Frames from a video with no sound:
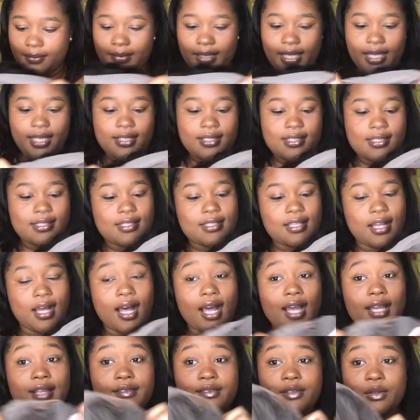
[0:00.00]

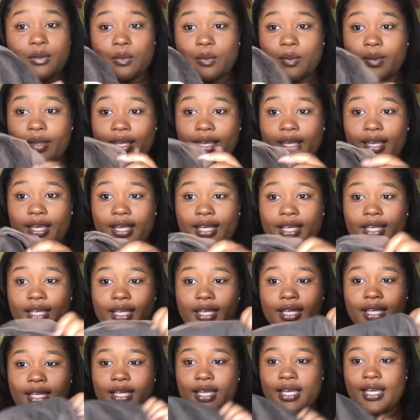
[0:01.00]
Inside the wig,
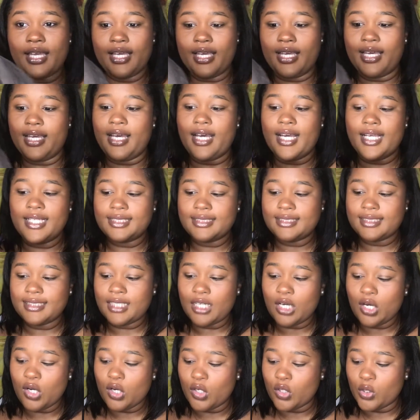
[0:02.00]
it has the
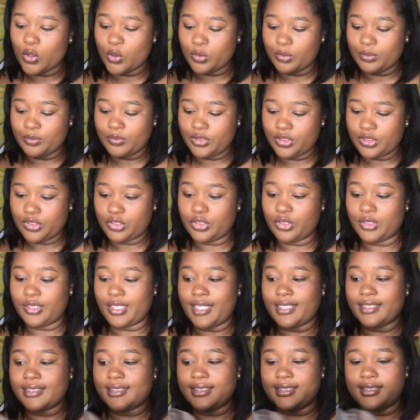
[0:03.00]
combs, so
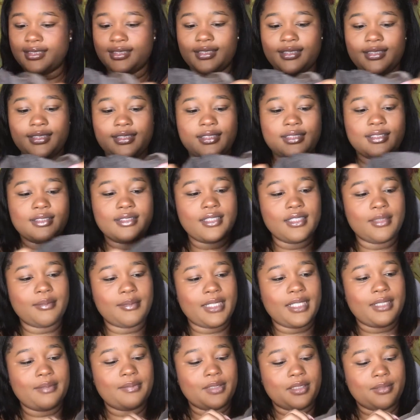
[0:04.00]
that's good. I'm
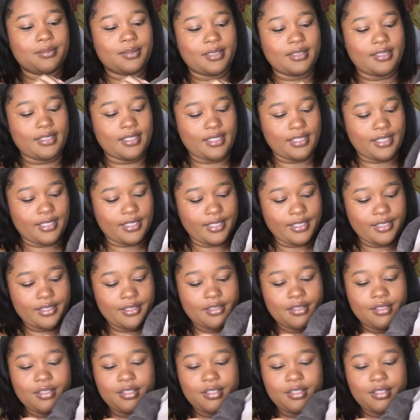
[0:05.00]
happy about that.